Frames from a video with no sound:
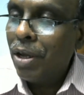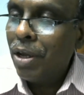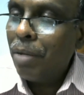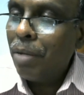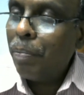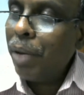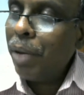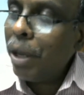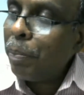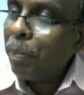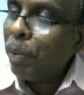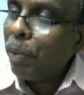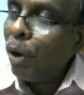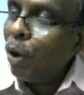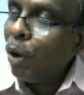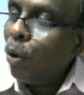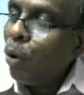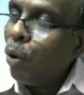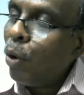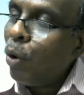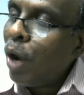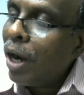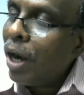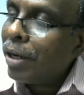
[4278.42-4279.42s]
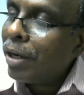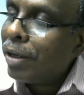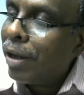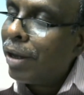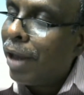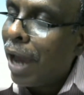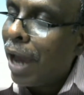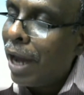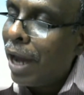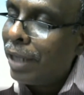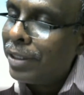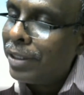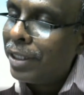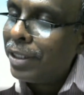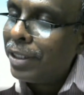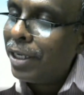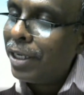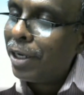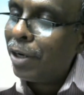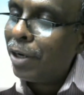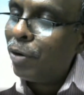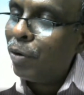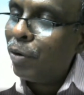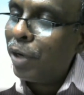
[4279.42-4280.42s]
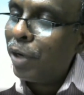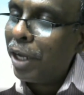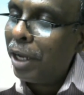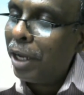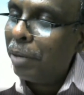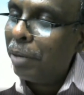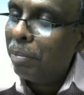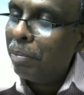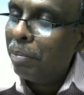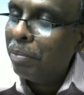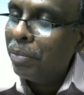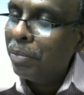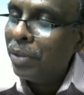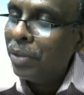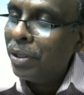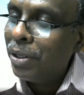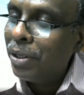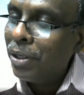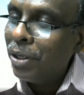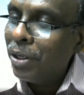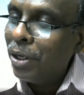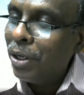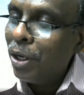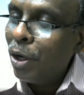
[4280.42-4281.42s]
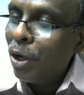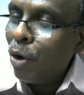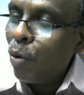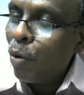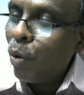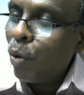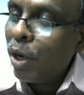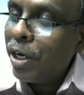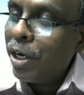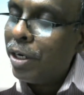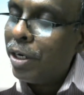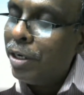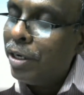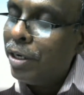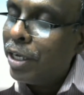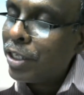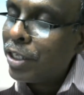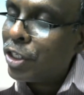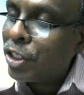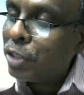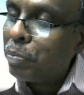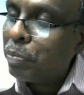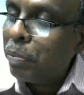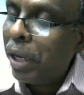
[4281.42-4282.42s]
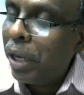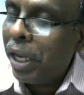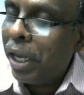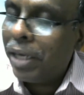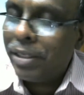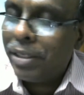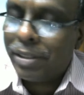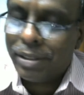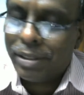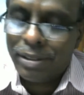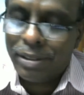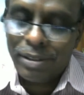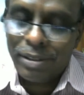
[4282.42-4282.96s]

People who had gathered around him were dismayed